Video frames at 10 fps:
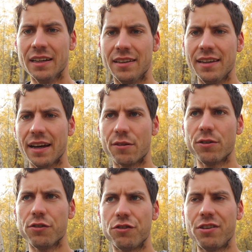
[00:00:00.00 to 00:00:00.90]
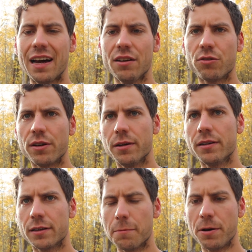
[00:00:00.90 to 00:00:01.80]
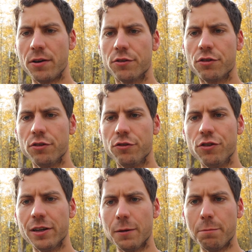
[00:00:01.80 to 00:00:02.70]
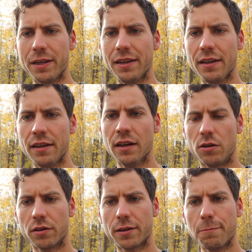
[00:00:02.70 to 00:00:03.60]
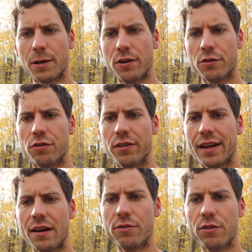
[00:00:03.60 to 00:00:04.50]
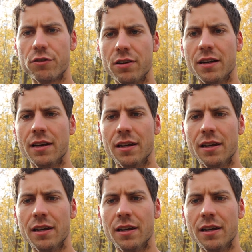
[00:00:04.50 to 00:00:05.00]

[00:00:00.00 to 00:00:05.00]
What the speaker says: The average salary compared to GDP, or compared to the average